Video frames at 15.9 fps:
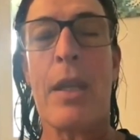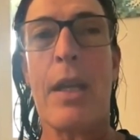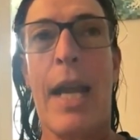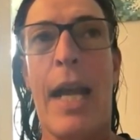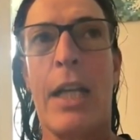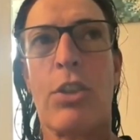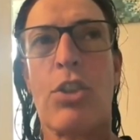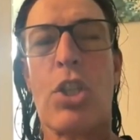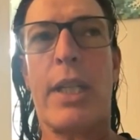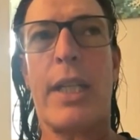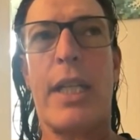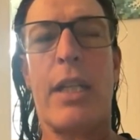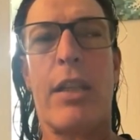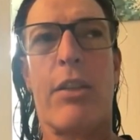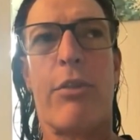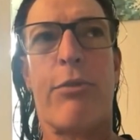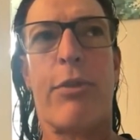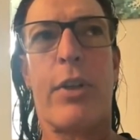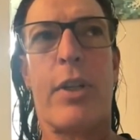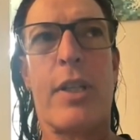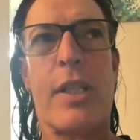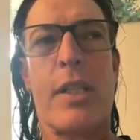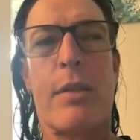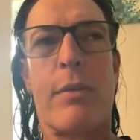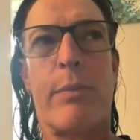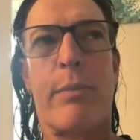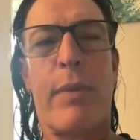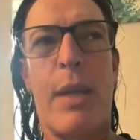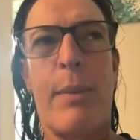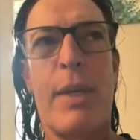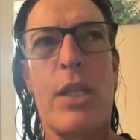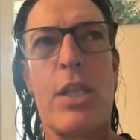actually the first
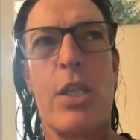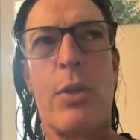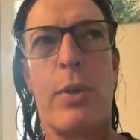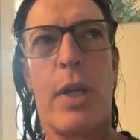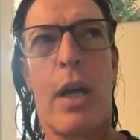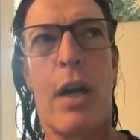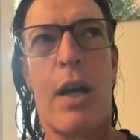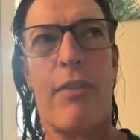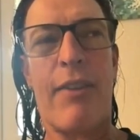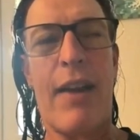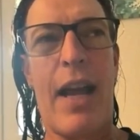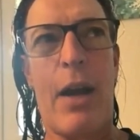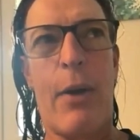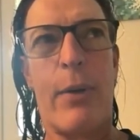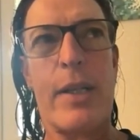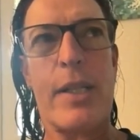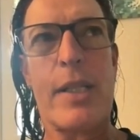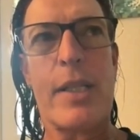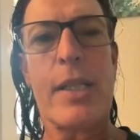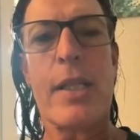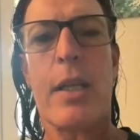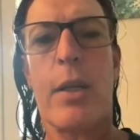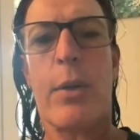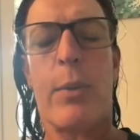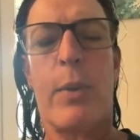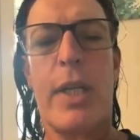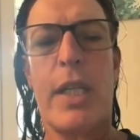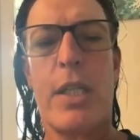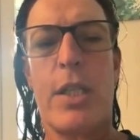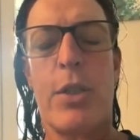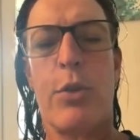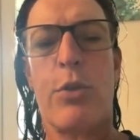maybe 2.5 hours, we
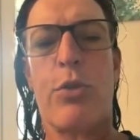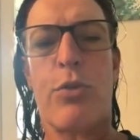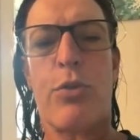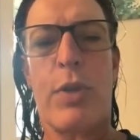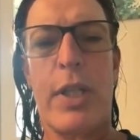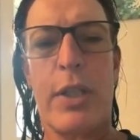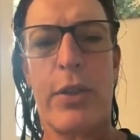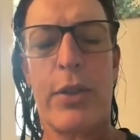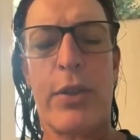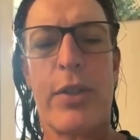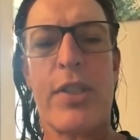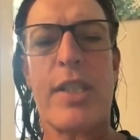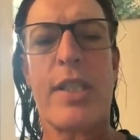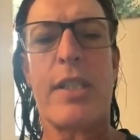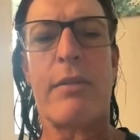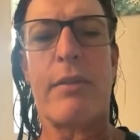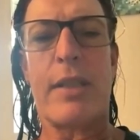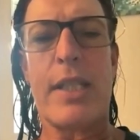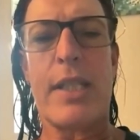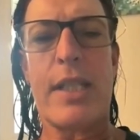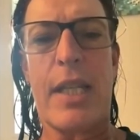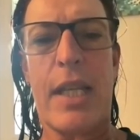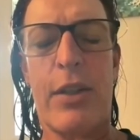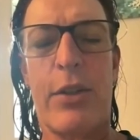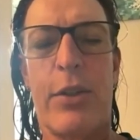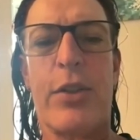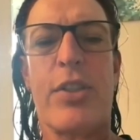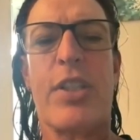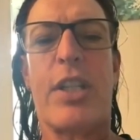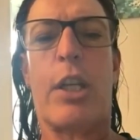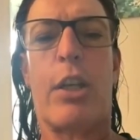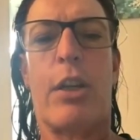do drills and skills
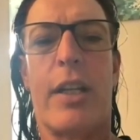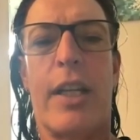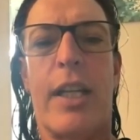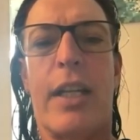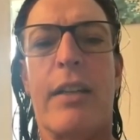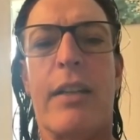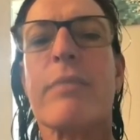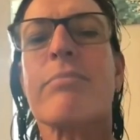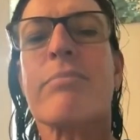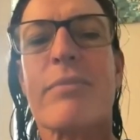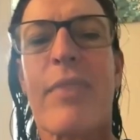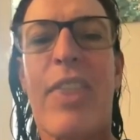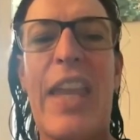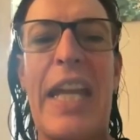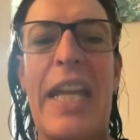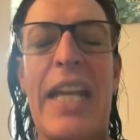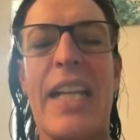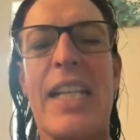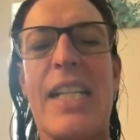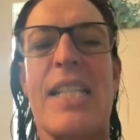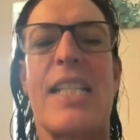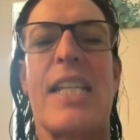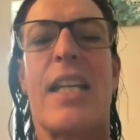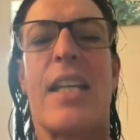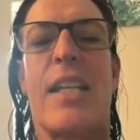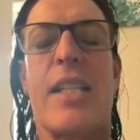and learning things.